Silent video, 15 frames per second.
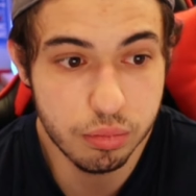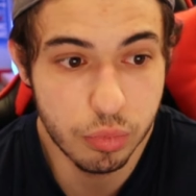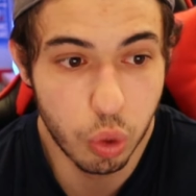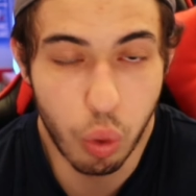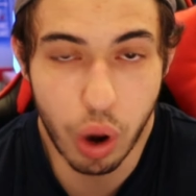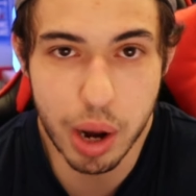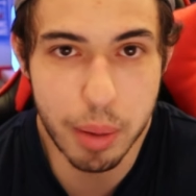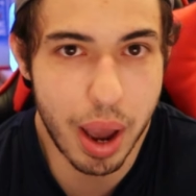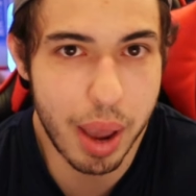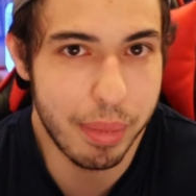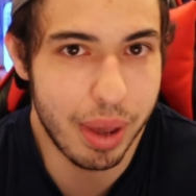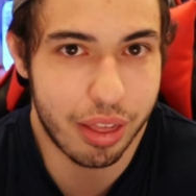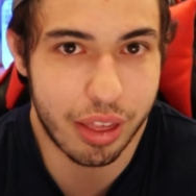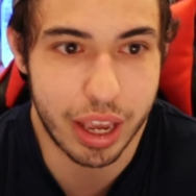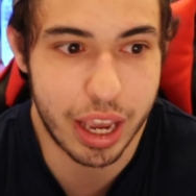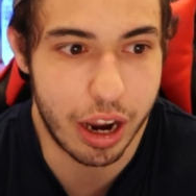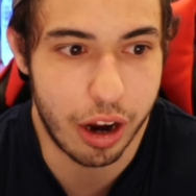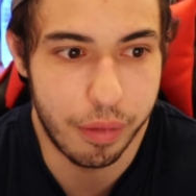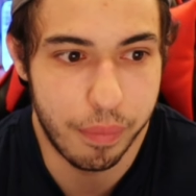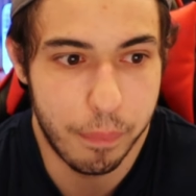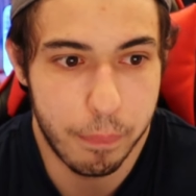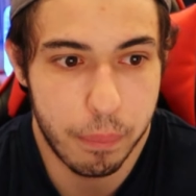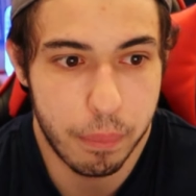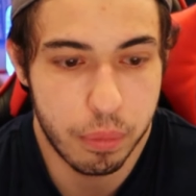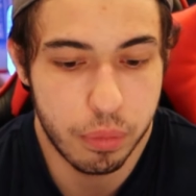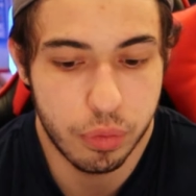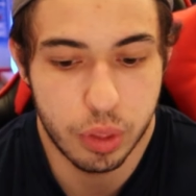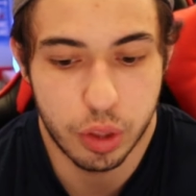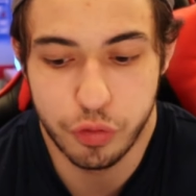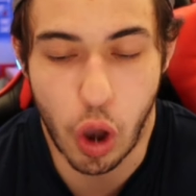What am I missing here?
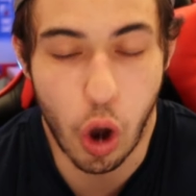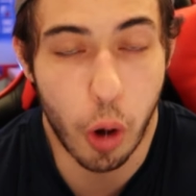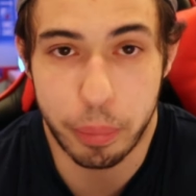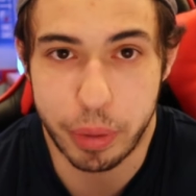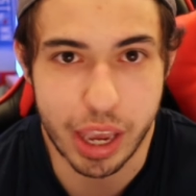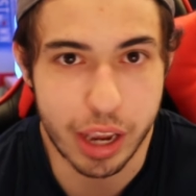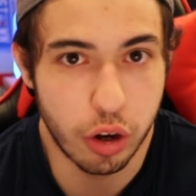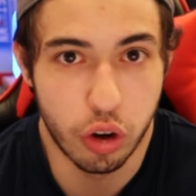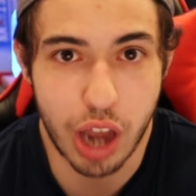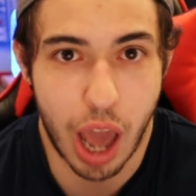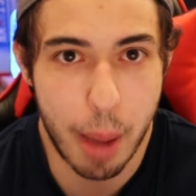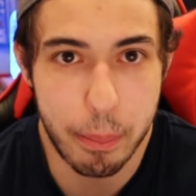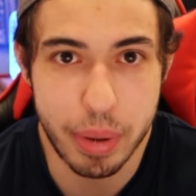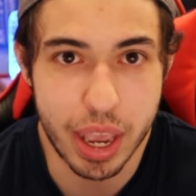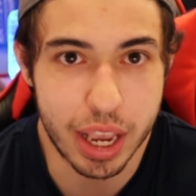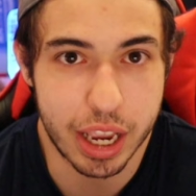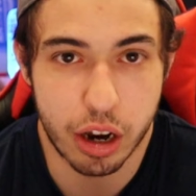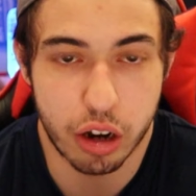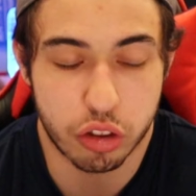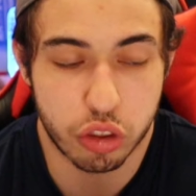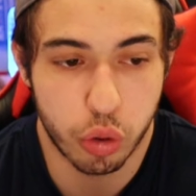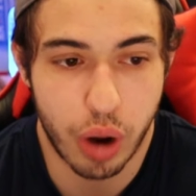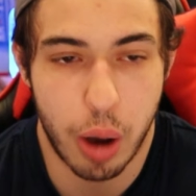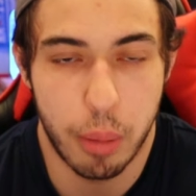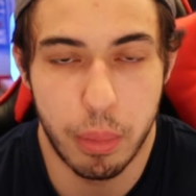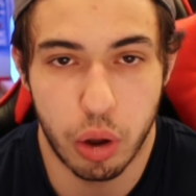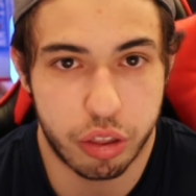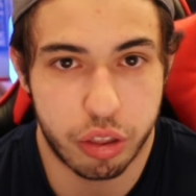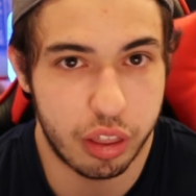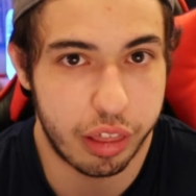Filip Chytil not being here throughout
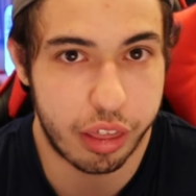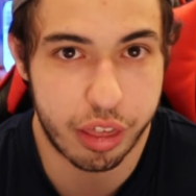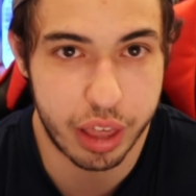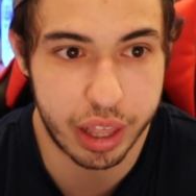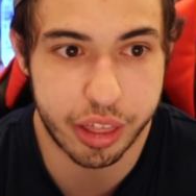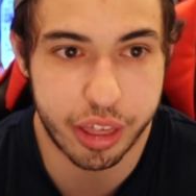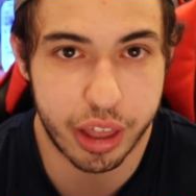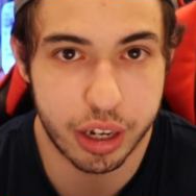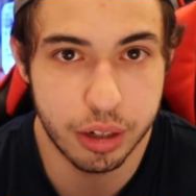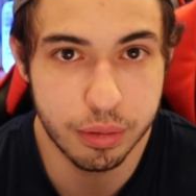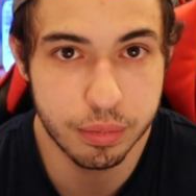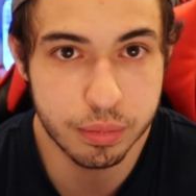most of the season.